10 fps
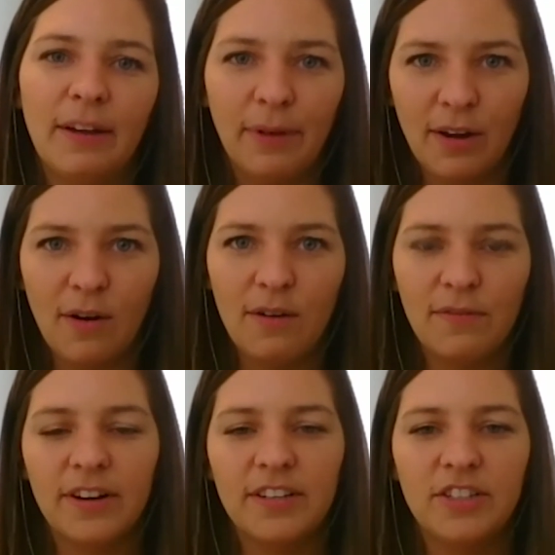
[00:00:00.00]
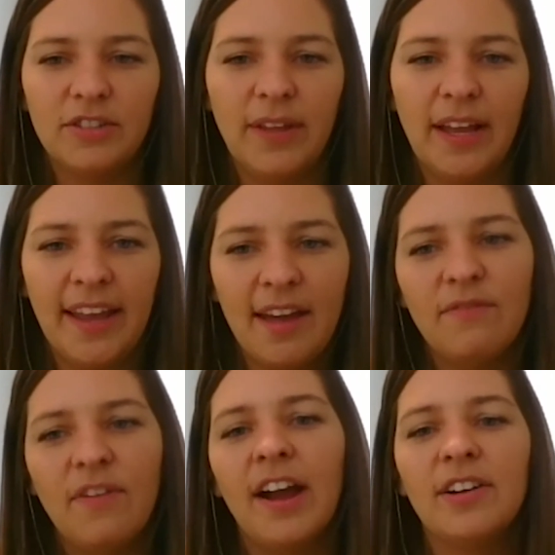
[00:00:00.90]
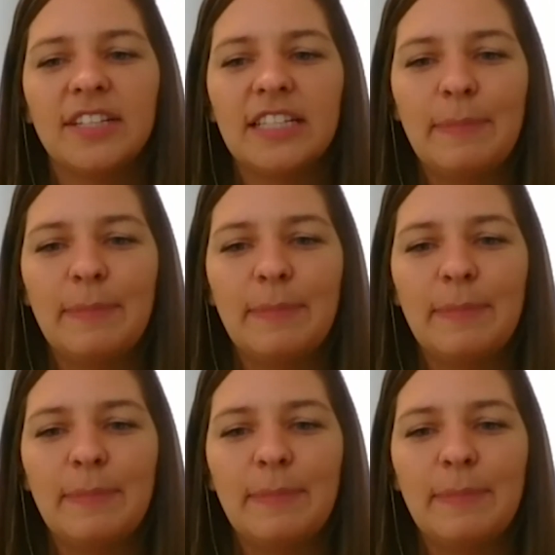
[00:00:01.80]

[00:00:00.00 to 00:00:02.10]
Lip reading: Like, we'd go over and do like campfires at his